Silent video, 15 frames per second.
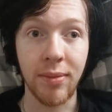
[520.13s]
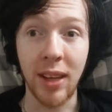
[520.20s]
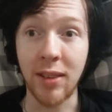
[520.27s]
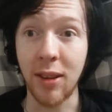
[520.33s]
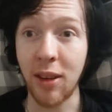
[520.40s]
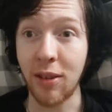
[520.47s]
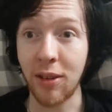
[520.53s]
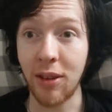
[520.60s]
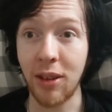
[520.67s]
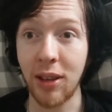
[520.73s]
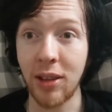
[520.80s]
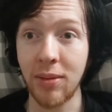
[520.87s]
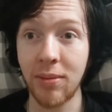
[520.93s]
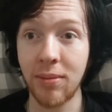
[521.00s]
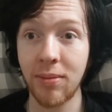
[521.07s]
that's it,
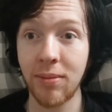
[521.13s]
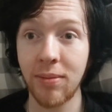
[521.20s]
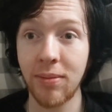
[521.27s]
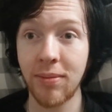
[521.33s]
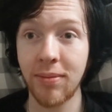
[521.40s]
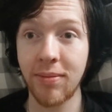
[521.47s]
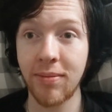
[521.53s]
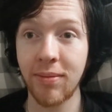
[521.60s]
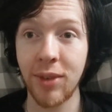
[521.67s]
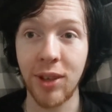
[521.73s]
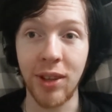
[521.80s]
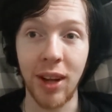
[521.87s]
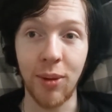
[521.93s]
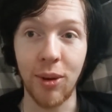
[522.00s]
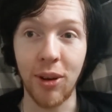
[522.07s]
really.
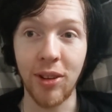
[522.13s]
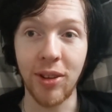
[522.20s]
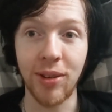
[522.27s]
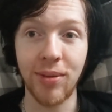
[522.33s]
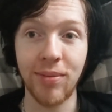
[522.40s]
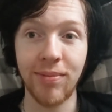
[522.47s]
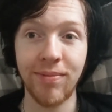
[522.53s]
Good night, world.